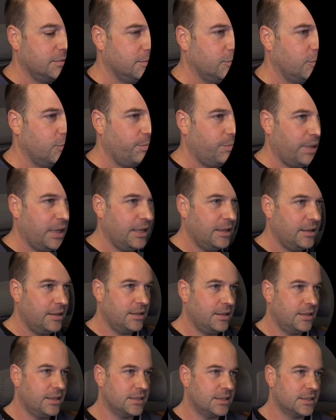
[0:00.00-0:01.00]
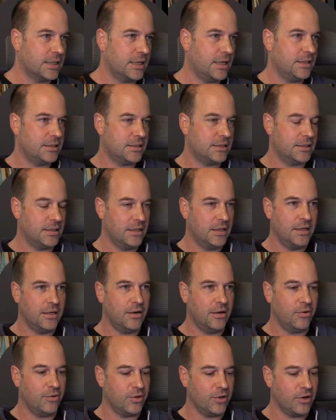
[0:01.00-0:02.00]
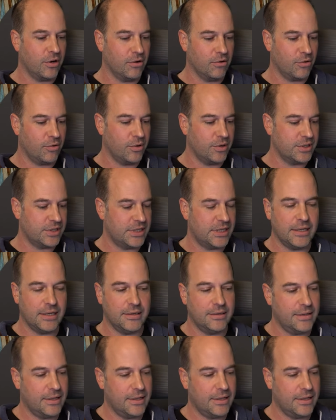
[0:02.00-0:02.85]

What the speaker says: or pen in this case, oh, you can't quite see it.